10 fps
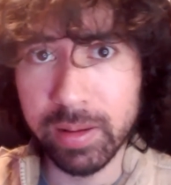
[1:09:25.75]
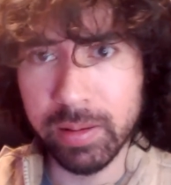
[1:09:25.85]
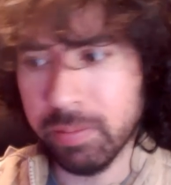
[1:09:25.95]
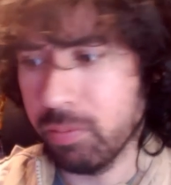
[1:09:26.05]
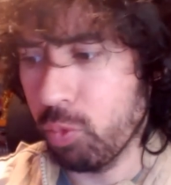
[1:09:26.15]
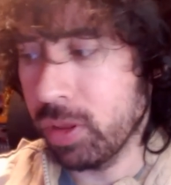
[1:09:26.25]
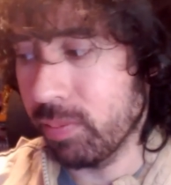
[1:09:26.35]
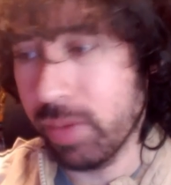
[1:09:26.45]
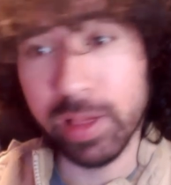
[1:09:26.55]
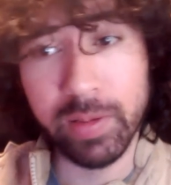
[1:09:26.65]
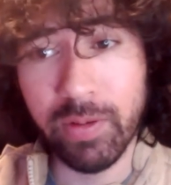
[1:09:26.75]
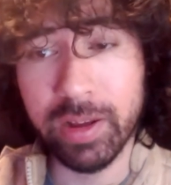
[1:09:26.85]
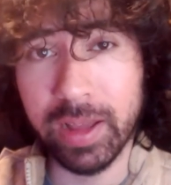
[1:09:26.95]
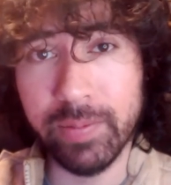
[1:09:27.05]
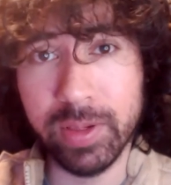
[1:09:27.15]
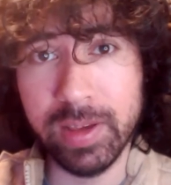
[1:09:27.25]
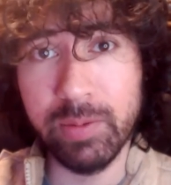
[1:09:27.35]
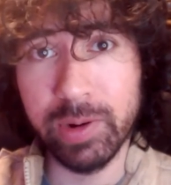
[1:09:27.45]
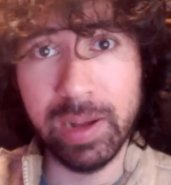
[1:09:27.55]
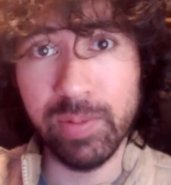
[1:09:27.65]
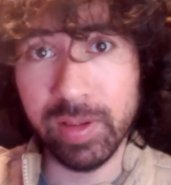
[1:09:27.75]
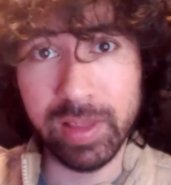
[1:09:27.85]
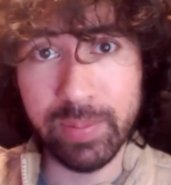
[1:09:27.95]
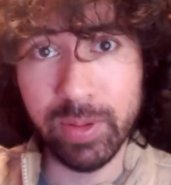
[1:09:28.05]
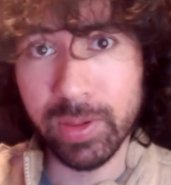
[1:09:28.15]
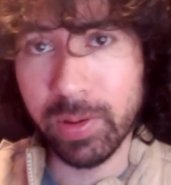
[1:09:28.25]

Uh, one of the best, frankly, I've seen when it comes to this type of